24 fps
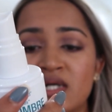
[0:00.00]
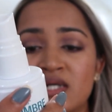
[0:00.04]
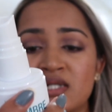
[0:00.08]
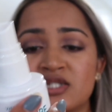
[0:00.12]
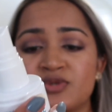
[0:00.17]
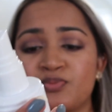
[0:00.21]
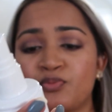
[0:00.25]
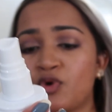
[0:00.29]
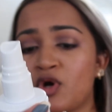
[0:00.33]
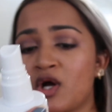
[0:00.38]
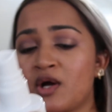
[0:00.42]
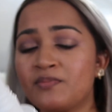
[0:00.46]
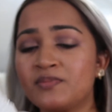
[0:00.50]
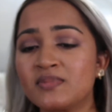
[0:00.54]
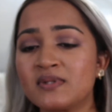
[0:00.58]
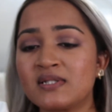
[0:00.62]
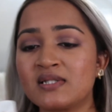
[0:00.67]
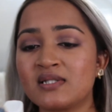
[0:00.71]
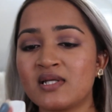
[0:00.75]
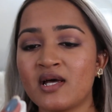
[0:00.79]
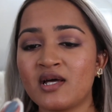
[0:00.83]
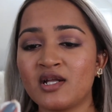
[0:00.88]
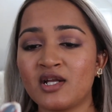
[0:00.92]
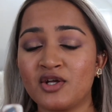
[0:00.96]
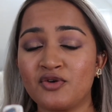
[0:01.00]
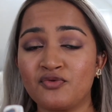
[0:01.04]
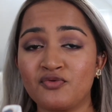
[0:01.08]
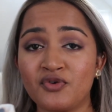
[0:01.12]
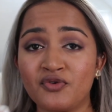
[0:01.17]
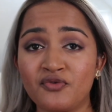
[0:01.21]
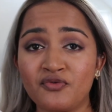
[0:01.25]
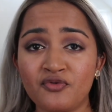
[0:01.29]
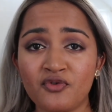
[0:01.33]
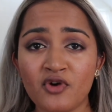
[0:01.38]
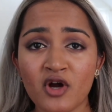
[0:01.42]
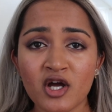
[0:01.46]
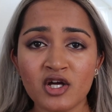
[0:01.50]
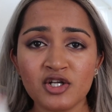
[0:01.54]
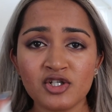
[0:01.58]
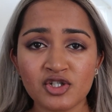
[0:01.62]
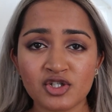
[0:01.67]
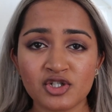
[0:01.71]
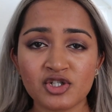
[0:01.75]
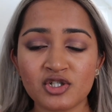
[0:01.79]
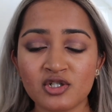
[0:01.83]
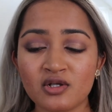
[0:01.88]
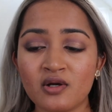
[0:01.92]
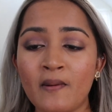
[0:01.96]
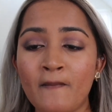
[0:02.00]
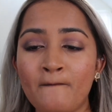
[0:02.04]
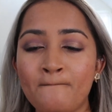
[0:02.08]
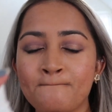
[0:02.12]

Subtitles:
It's Prep, Set, and Refresh.